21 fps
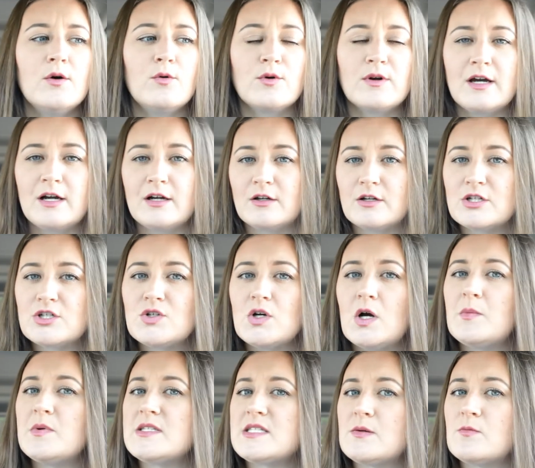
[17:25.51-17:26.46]
we're not going to show
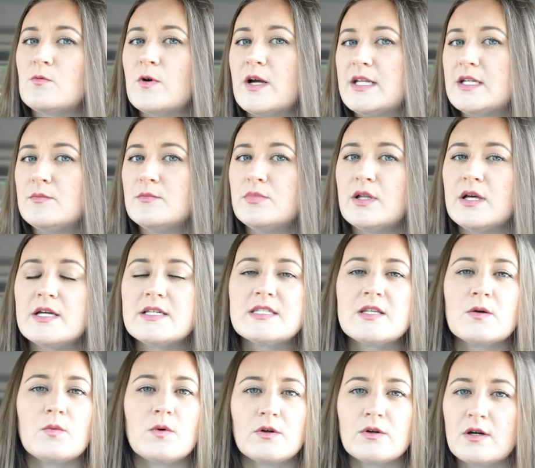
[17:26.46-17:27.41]
up in some random place
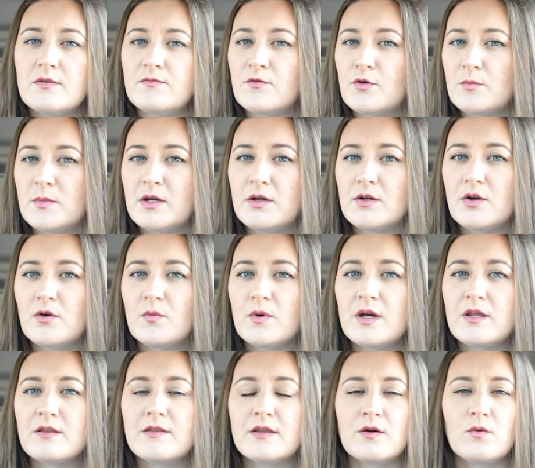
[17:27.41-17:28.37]
that we're not familiar
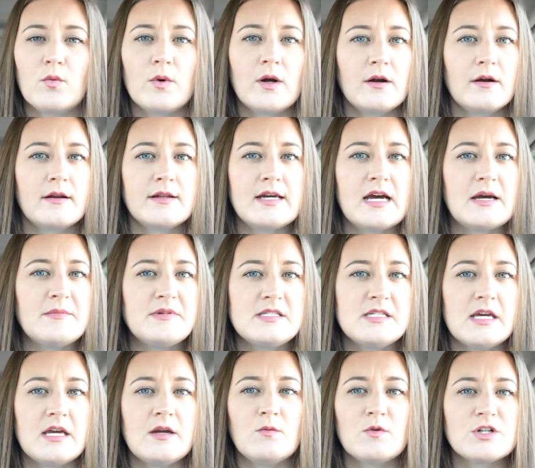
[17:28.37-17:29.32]
with at a weird time of
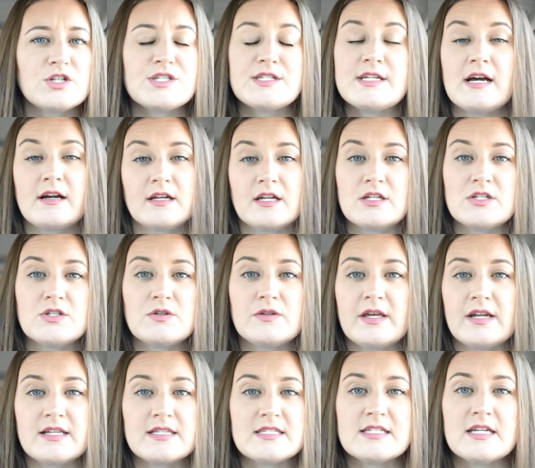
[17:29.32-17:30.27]
day we're just not going to do
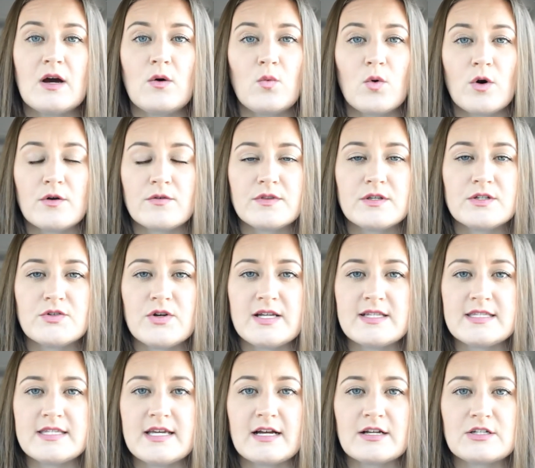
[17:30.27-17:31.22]
that it's not worth the
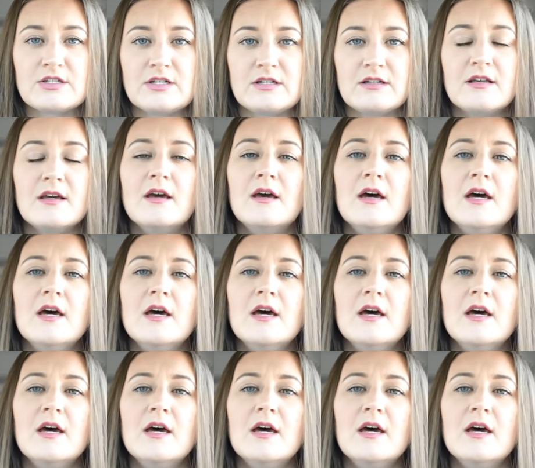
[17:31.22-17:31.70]
transaction